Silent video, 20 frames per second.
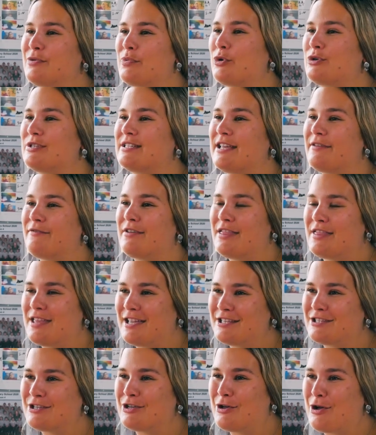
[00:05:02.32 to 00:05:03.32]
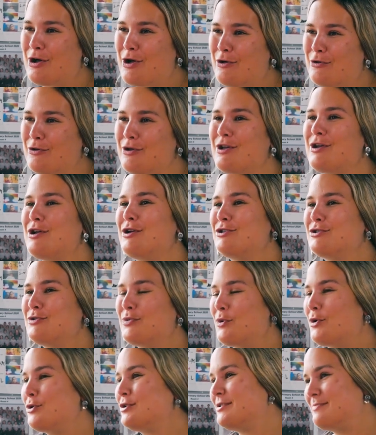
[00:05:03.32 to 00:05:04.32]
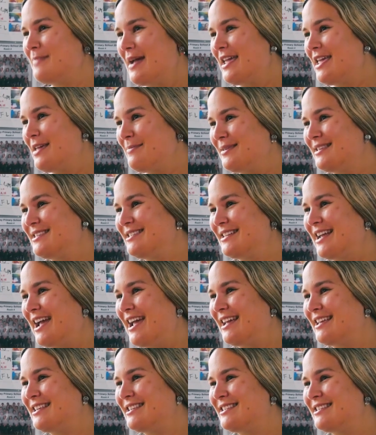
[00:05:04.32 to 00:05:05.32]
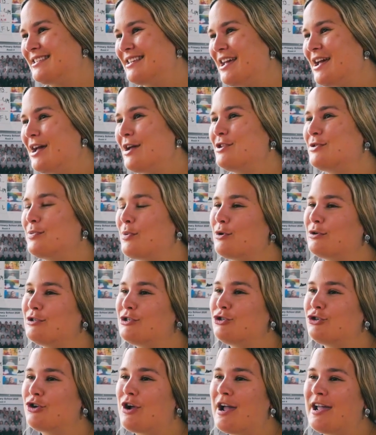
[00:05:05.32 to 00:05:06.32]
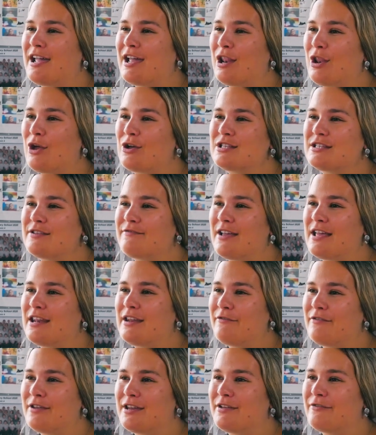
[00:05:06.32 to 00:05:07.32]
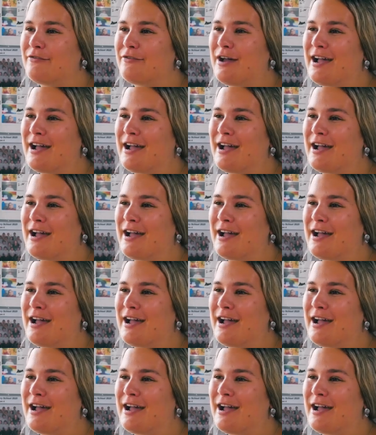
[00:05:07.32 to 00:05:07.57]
towards giving things a go, towards making mistakes, towards trying lots of innovative